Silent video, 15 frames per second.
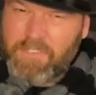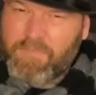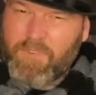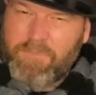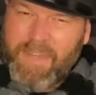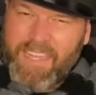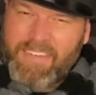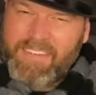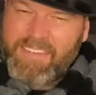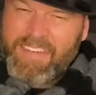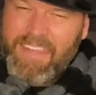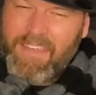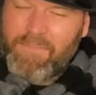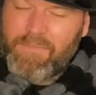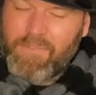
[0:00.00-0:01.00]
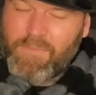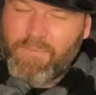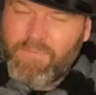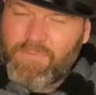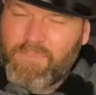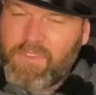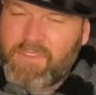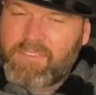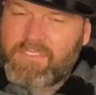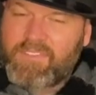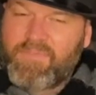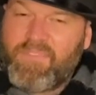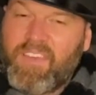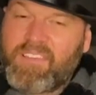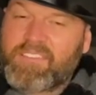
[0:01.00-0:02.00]
from my nephew
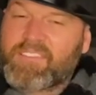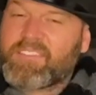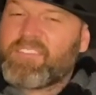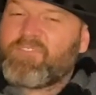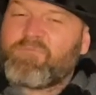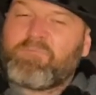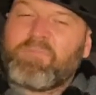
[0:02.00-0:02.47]
Fred's festive